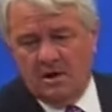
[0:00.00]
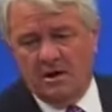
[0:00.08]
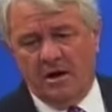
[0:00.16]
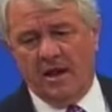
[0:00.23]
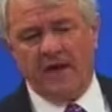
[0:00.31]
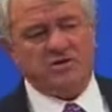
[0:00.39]

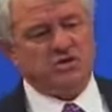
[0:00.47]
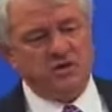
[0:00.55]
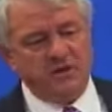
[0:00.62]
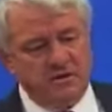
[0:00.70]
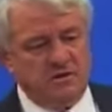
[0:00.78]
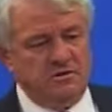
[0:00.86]
And
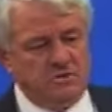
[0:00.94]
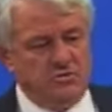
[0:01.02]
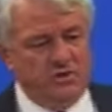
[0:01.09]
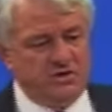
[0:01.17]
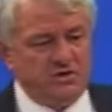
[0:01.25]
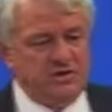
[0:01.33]
actually,
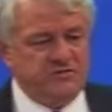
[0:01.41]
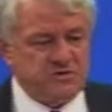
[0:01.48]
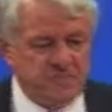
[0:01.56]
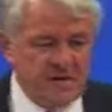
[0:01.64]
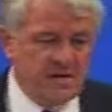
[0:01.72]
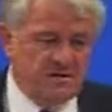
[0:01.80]
to achieve
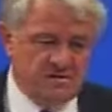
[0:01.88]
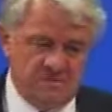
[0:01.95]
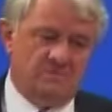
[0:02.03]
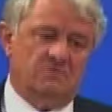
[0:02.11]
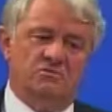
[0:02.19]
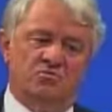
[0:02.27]
speed,
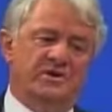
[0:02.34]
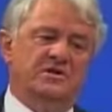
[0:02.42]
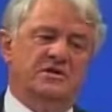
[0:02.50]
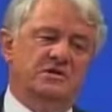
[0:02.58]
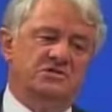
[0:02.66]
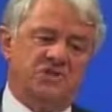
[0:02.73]
we
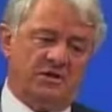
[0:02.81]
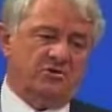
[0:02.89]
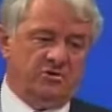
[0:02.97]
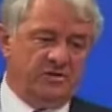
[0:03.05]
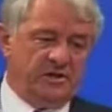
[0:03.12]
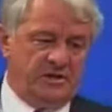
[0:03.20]
need
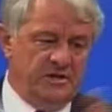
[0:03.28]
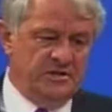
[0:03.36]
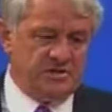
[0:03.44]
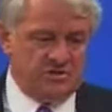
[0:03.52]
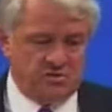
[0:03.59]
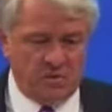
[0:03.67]
secondary
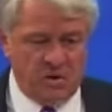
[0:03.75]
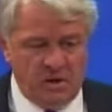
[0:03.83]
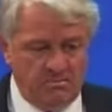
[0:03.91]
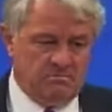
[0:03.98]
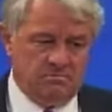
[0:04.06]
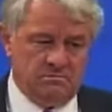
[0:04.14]
keys as well.